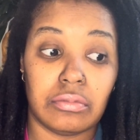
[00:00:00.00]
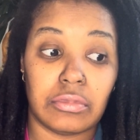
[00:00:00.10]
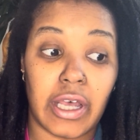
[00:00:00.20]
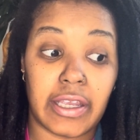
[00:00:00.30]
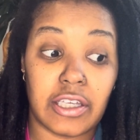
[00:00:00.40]

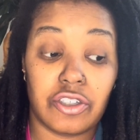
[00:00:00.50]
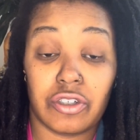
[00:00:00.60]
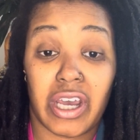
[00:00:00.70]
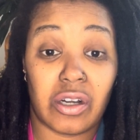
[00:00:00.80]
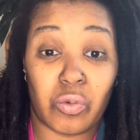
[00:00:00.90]
I guess you're
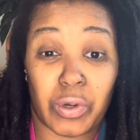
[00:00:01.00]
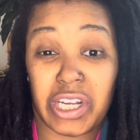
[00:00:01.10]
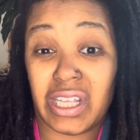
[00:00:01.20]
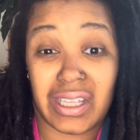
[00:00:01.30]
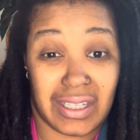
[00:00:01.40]
kind of
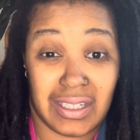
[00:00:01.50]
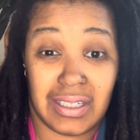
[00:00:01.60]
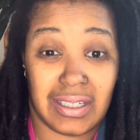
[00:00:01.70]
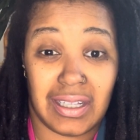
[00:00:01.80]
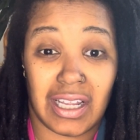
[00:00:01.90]
renting it.
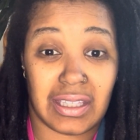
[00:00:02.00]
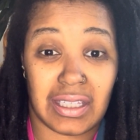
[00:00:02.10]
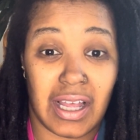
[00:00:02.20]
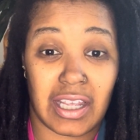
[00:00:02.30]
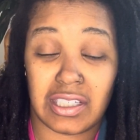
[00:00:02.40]
Like,
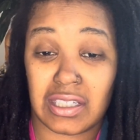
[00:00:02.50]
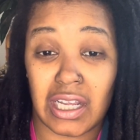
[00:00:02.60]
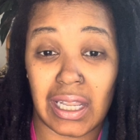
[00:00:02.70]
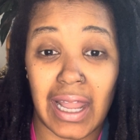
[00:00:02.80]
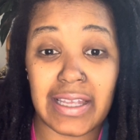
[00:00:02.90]
I guess it's like
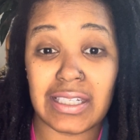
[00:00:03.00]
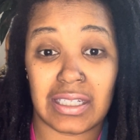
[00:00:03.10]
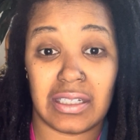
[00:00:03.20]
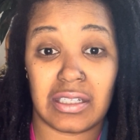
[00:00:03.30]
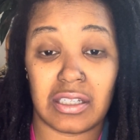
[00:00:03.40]
a
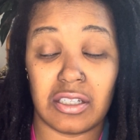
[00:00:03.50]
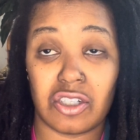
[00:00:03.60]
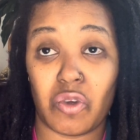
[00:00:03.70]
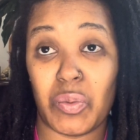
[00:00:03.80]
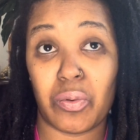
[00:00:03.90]
license. And
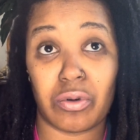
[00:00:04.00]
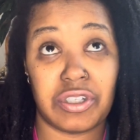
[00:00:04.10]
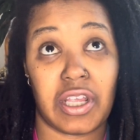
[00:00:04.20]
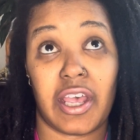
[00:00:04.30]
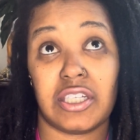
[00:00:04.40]
so people were
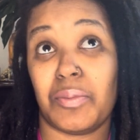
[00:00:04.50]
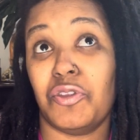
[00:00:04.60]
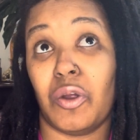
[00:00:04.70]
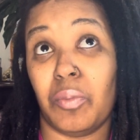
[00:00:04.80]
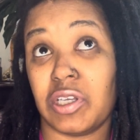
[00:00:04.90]
saying some of
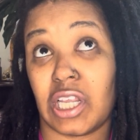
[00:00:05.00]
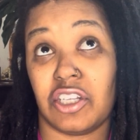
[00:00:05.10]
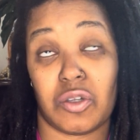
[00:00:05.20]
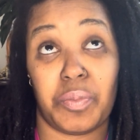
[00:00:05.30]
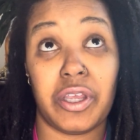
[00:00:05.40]
their books had
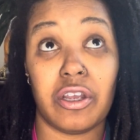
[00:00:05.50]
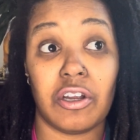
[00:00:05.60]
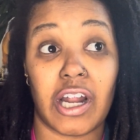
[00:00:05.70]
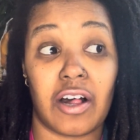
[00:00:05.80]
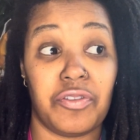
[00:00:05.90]

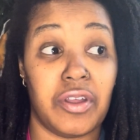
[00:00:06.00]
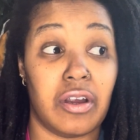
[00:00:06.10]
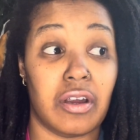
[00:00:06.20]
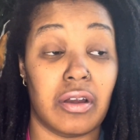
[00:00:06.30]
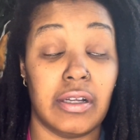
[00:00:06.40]
disappeared out
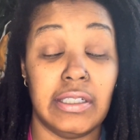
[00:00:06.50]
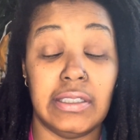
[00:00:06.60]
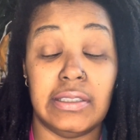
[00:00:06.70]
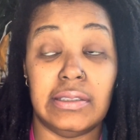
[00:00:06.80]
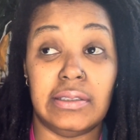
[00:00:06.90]
their
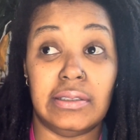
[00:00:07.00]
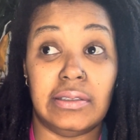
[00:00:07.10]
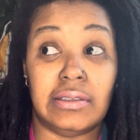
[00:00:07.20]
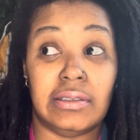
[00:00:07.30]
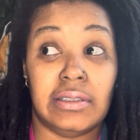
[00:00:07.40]

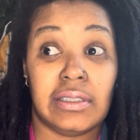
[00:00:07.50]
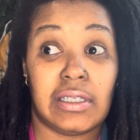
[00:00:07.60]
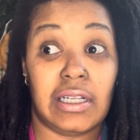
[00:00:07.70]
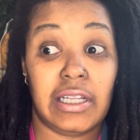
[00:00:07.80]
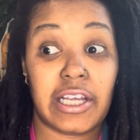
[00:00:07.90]

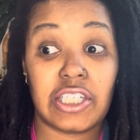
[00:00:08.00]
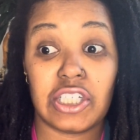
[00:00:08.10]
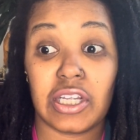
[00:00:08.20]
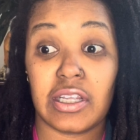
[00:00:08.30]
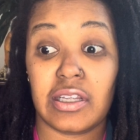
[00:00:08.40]

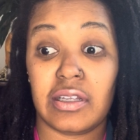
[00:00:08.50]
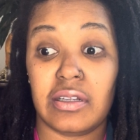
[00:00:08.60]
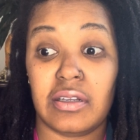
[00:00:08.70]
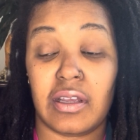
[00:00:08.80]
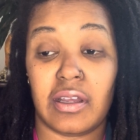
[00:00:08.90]

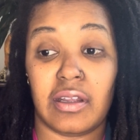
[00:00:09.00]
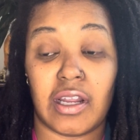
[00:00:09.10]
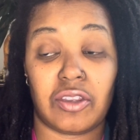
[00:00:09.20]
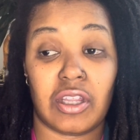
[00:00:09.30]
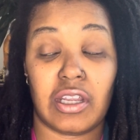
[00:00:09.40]
collection. And I
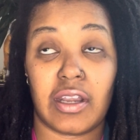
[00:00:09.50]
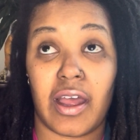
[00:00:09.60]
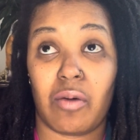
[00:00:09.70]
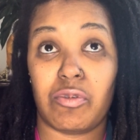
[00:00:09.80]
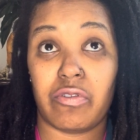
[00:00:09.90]
think
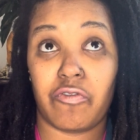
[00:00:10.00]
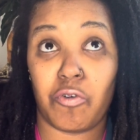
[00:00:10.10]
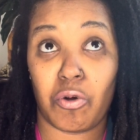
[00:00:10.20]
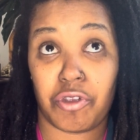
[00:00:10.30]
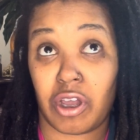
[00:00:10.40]
now moving
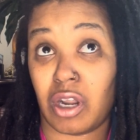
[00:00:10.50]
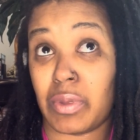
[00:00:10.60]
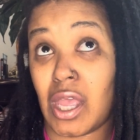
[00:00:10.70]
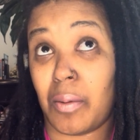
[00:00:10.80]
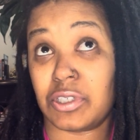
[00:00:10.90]
forward, they're not going to
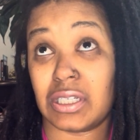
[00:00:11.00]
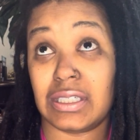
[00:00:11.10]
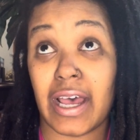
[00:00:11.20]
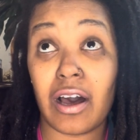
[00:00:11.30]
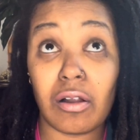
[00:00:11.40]
be able to
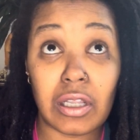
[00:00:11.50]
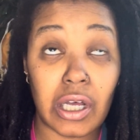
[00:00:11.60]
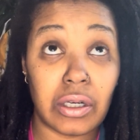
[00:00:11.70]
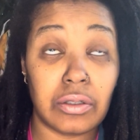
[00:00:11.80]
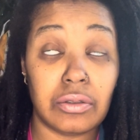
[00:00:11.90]

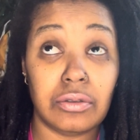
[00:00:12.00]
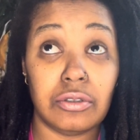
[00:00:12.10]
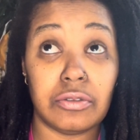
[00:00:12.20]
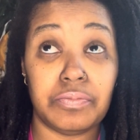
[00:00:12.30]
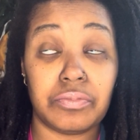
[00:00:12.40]
download
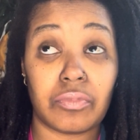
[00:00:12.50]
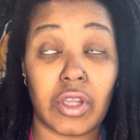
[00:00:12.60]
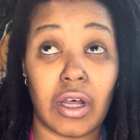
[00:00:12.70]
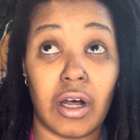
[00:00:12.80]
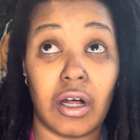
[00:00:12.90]

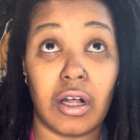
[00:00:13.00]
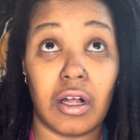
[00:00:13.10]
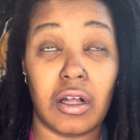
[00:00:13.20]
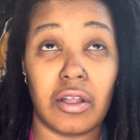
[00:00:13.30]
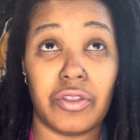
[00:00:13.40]

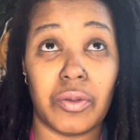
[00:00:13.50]
the